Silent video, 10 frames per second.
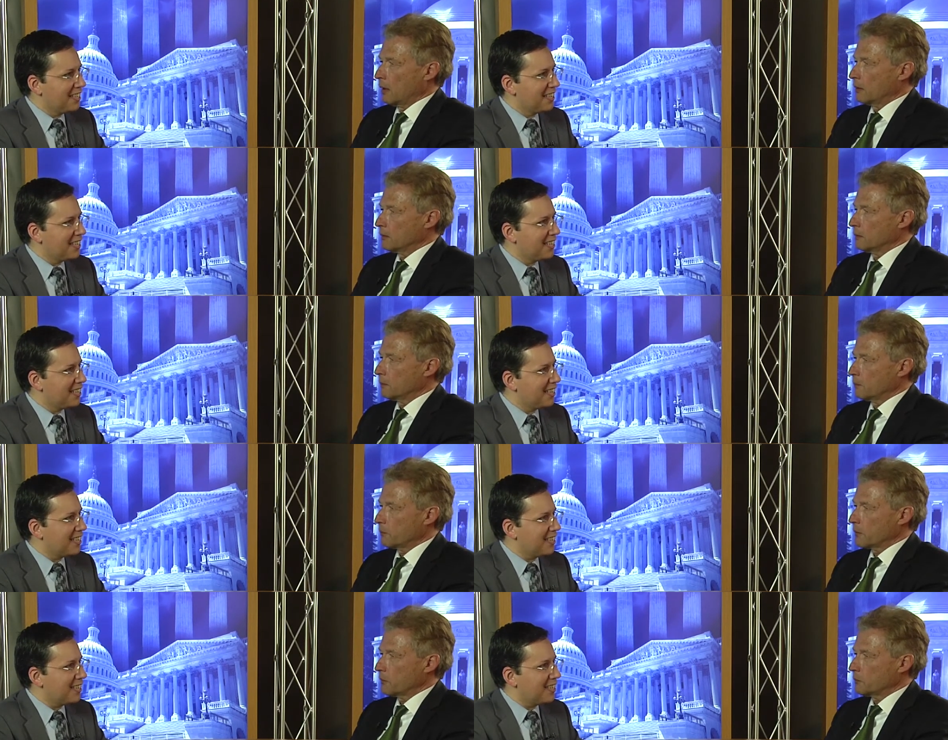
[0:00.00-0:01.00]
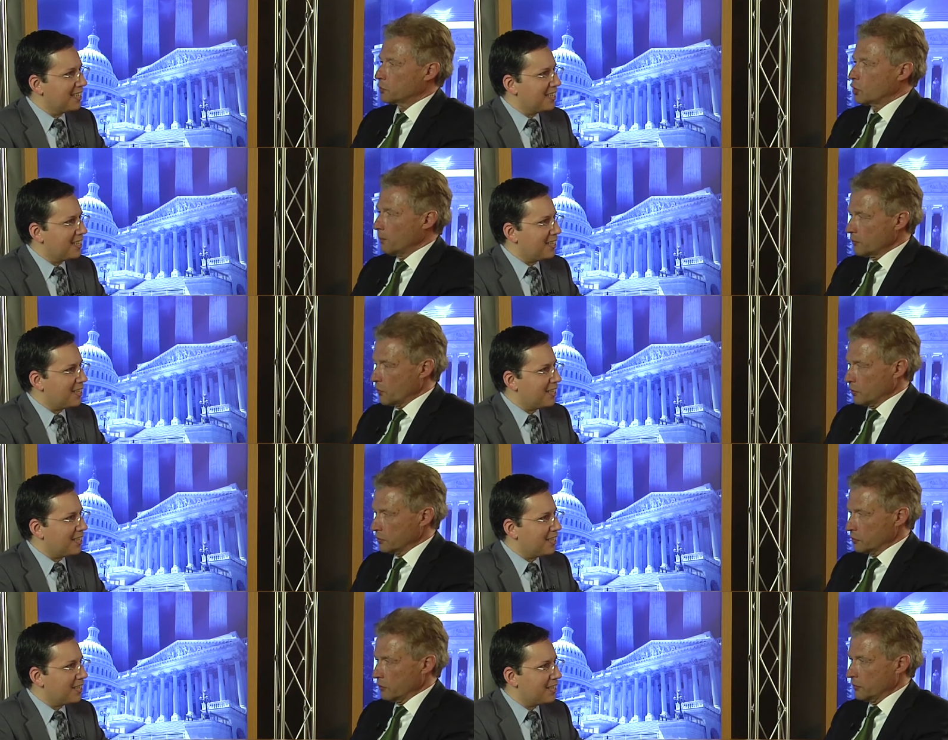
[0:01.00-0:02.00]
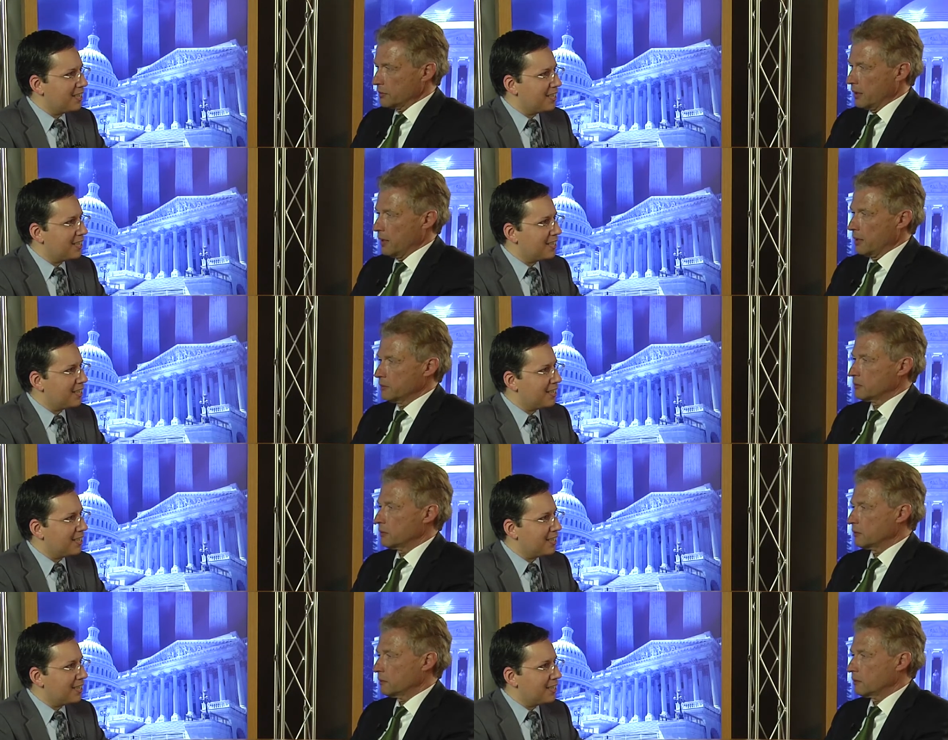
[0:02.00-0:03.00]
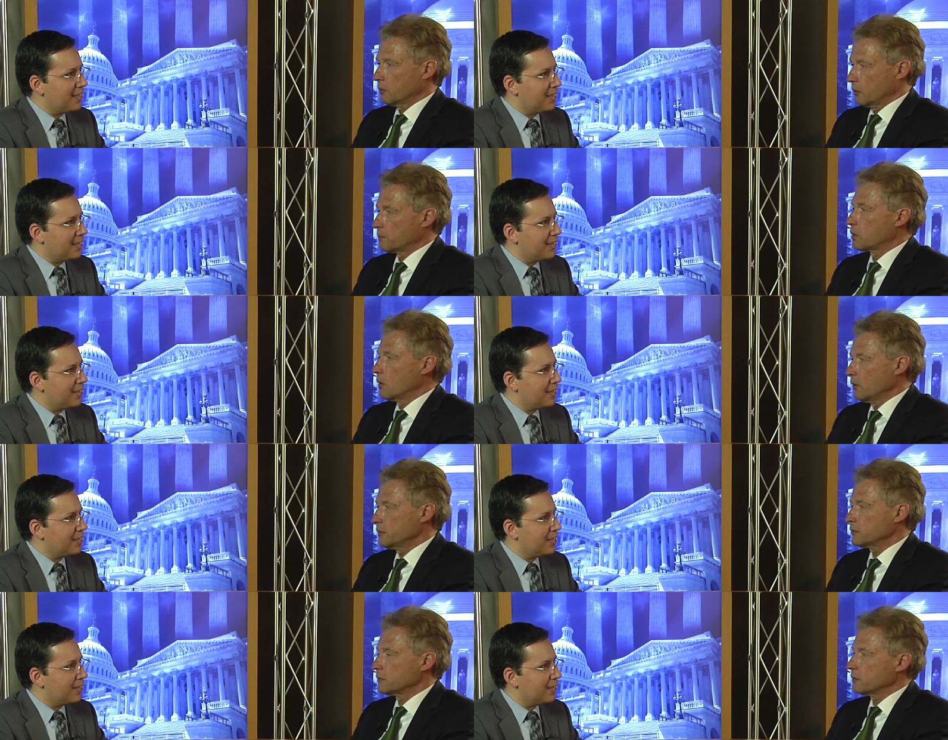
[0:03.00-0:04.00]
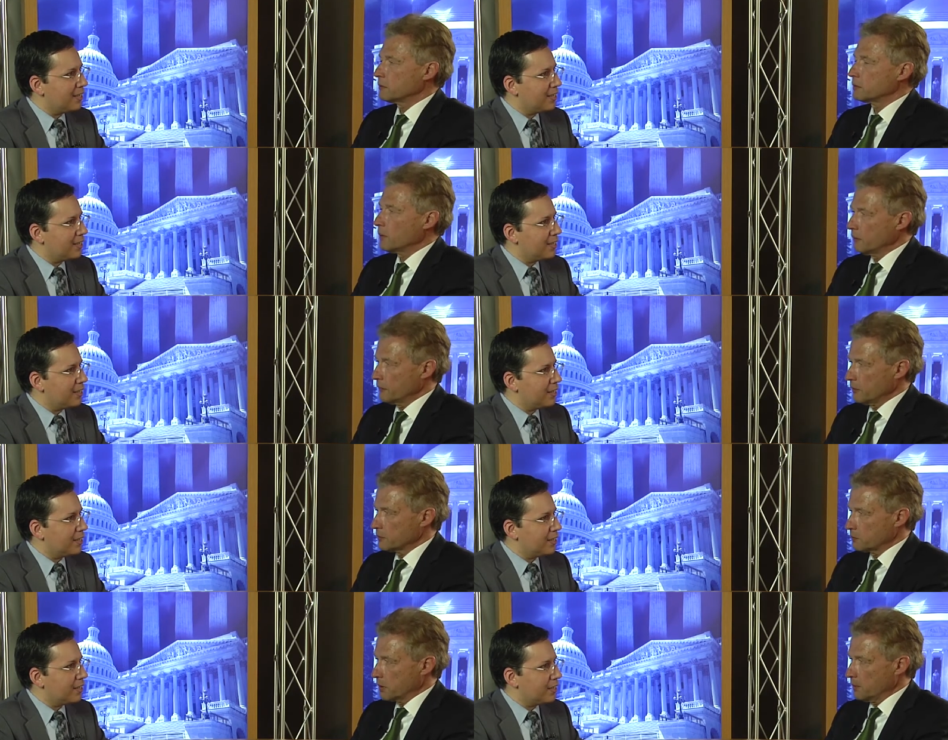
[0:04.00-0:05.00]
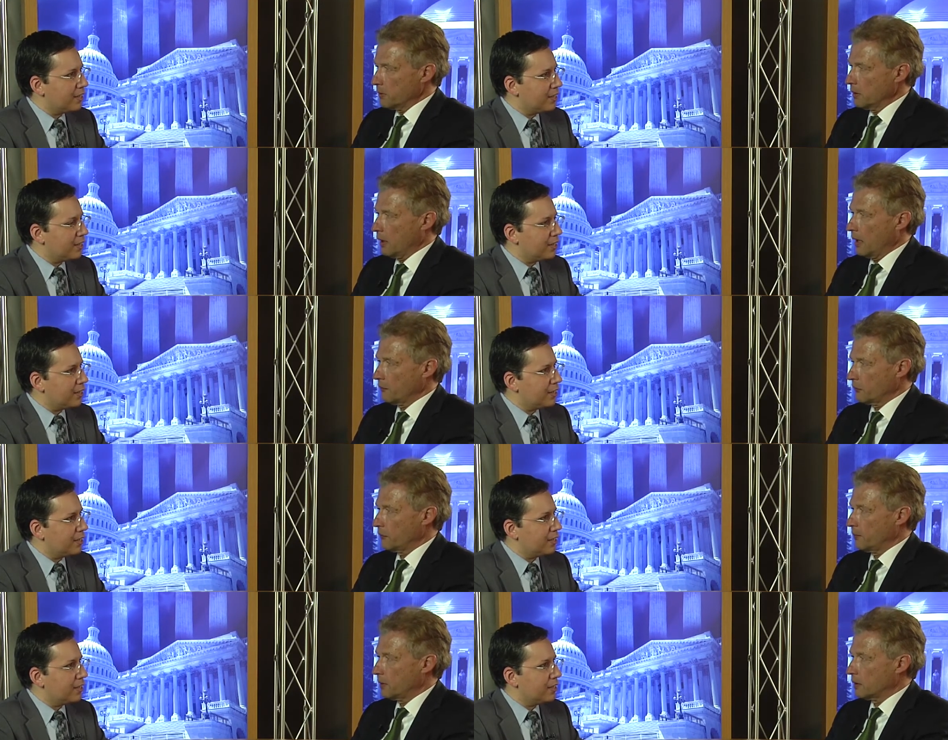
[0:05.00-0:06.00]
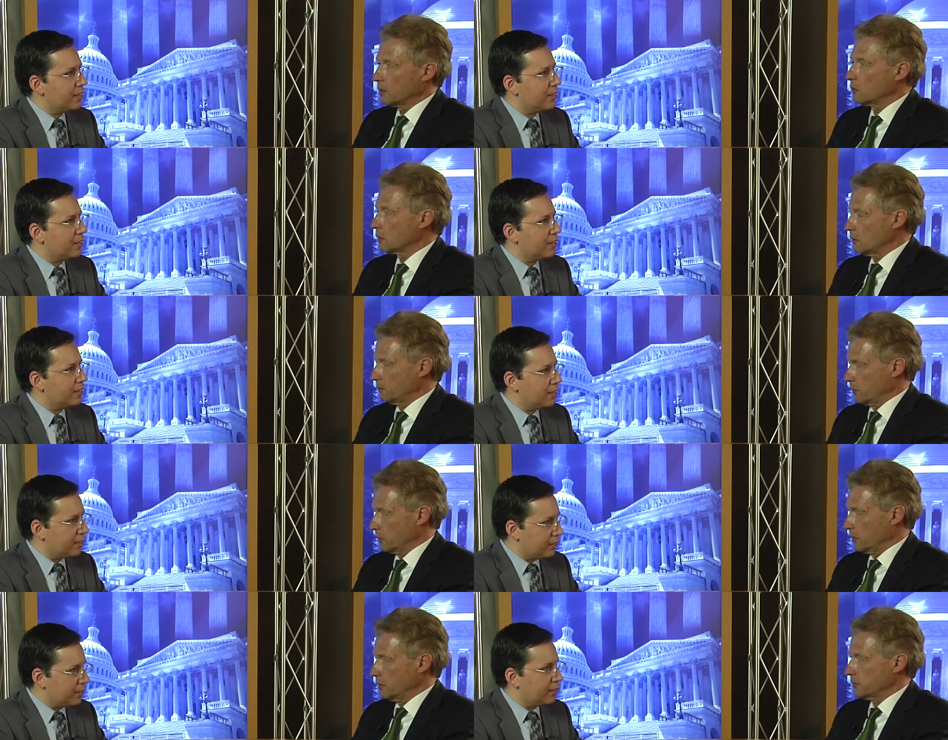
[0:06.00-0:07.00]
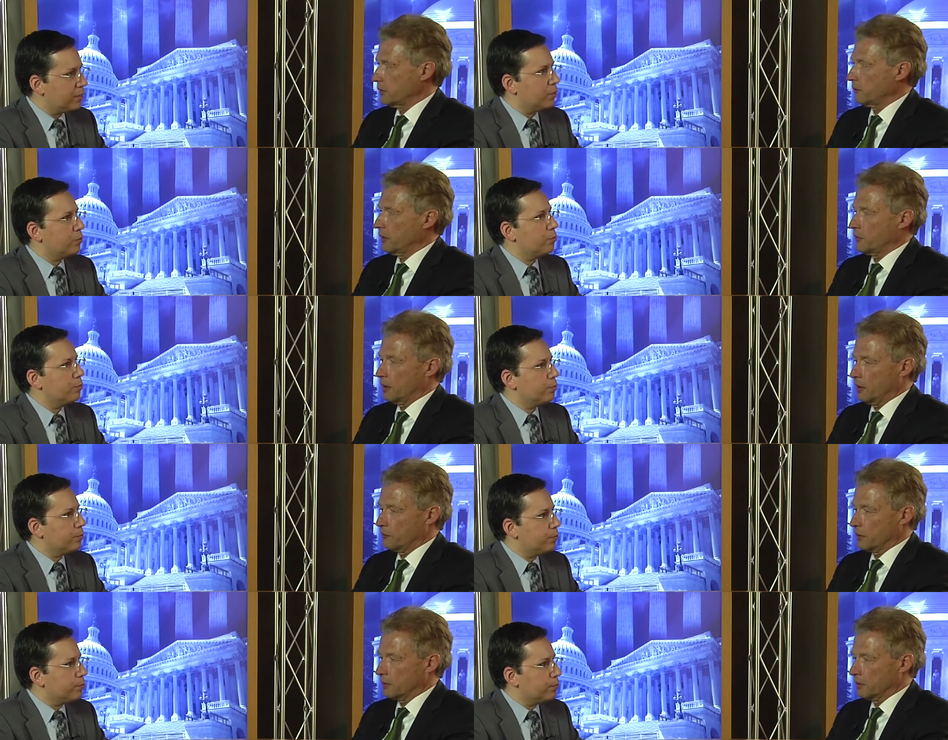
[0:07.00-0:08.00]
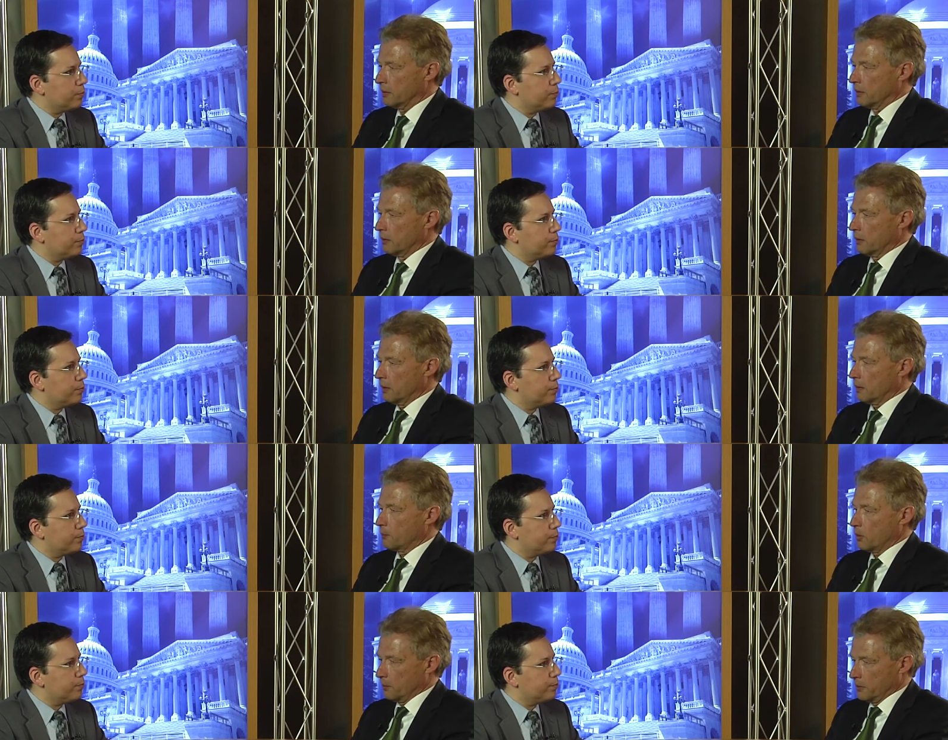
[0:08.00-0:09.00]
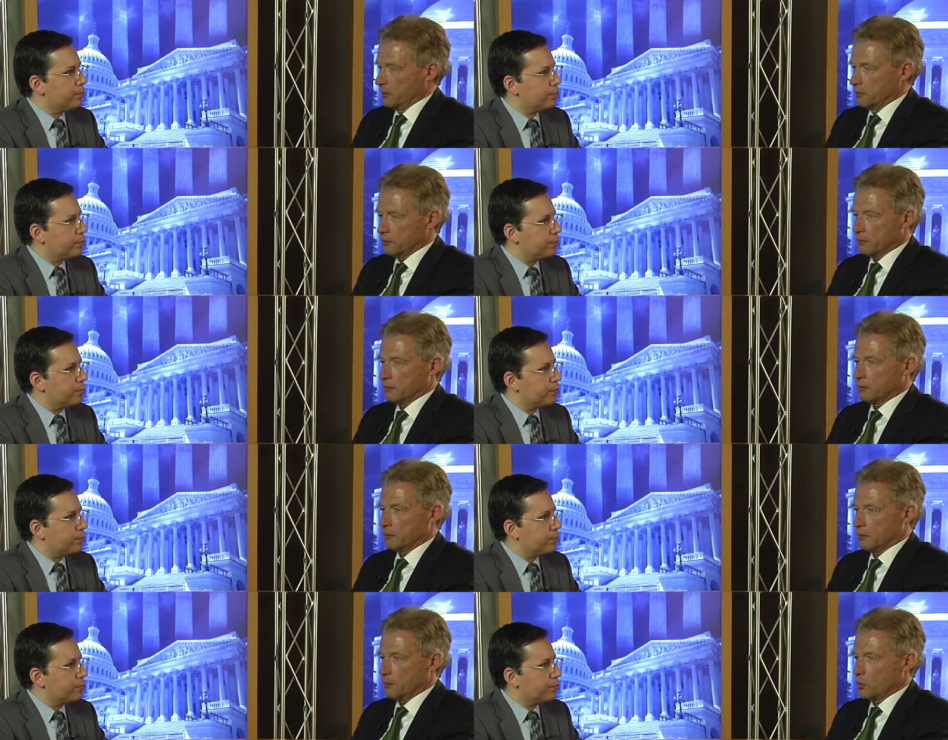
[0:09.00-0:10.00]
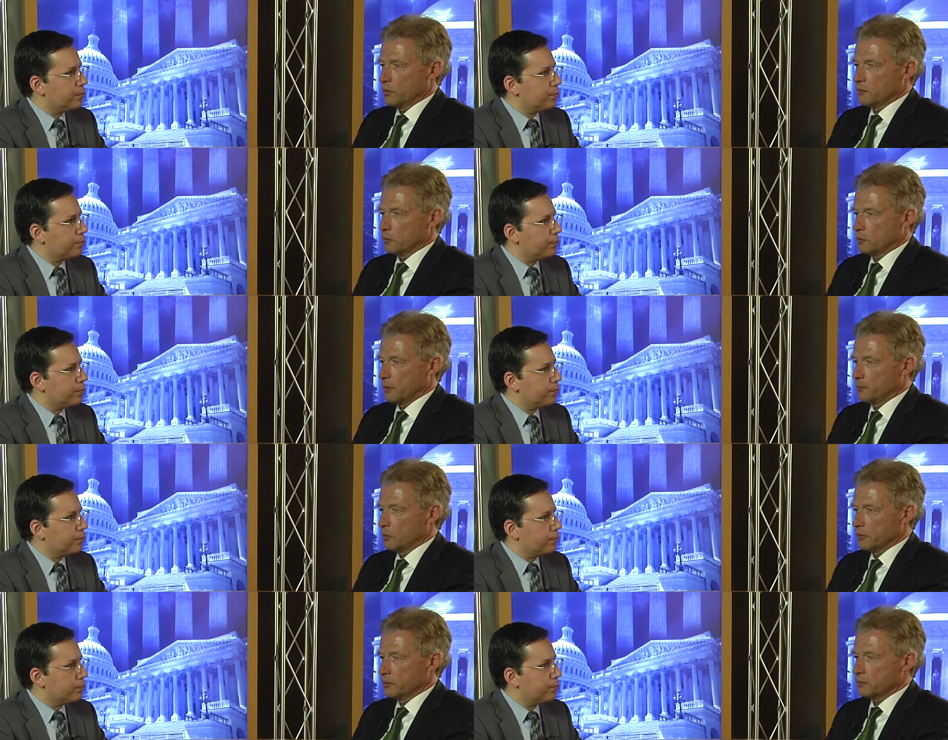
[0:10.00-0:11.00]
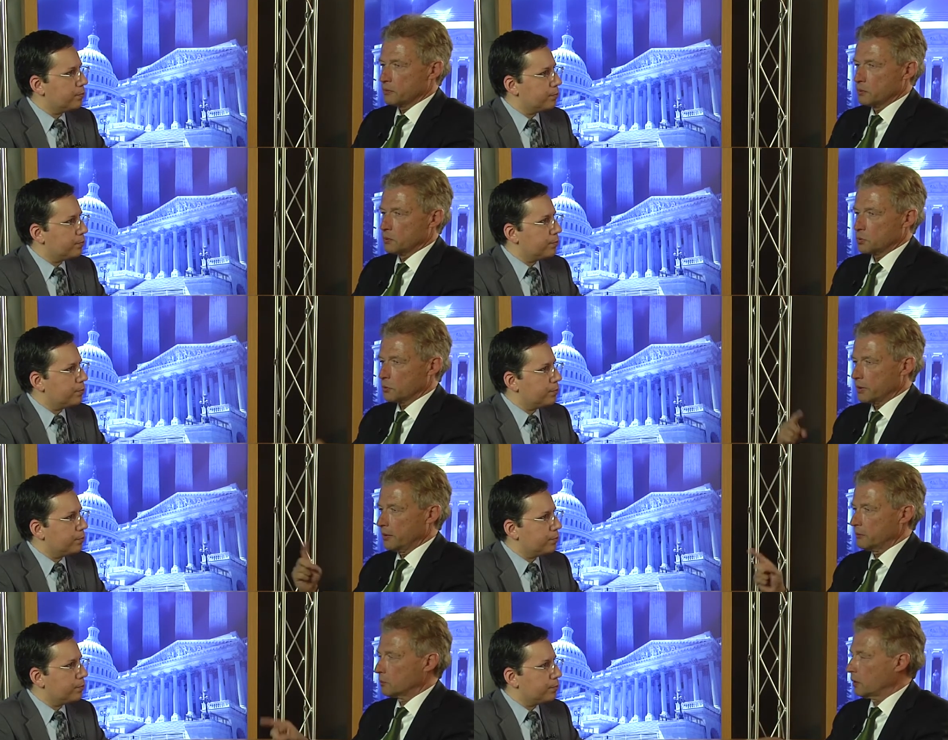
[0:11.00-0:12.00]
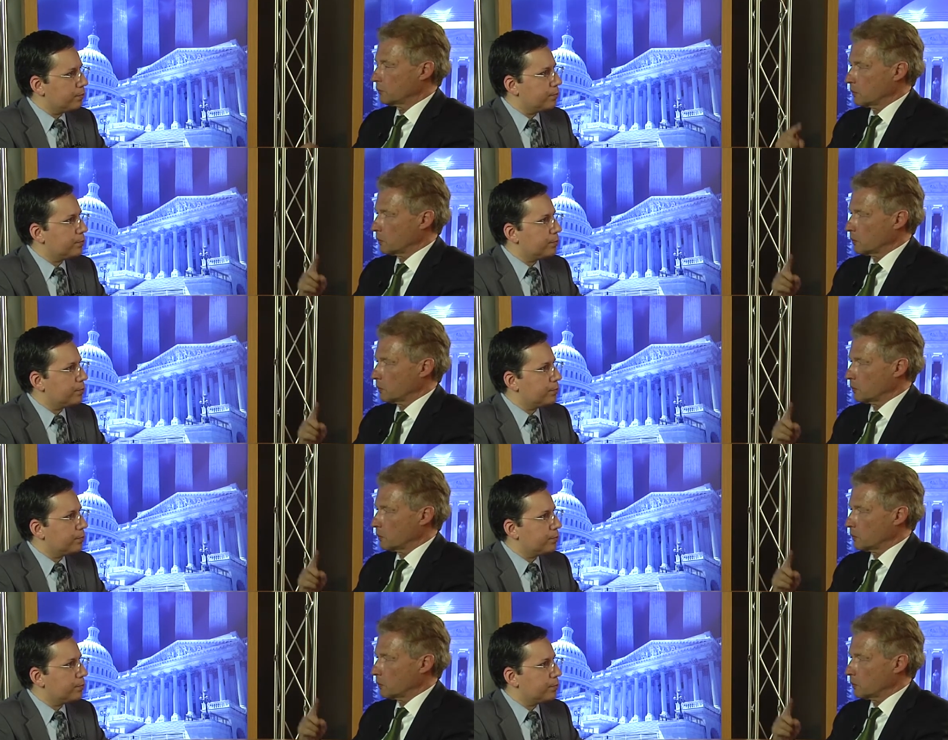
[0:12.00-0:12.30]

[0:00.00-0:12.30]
Speaker 1: Um, the German Foreign Service has uh, or employs uh, 12,000 people. Half of them are local employees, and the other half are, are permanent uh, employee, employees who rotate around the